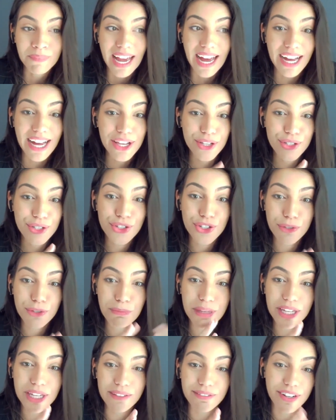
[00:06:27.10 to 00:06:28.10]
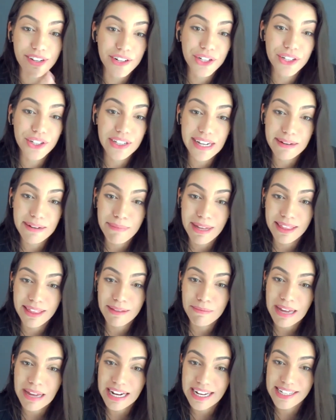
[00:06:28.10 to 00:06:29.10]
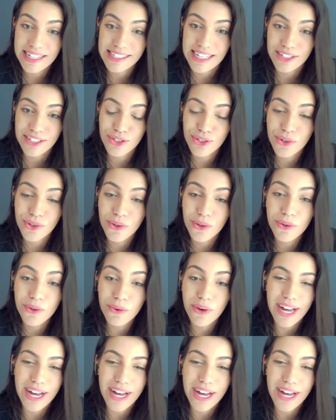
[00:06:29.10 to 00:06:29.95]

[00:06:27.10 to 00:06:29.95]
I used to be very good at mathematics at school.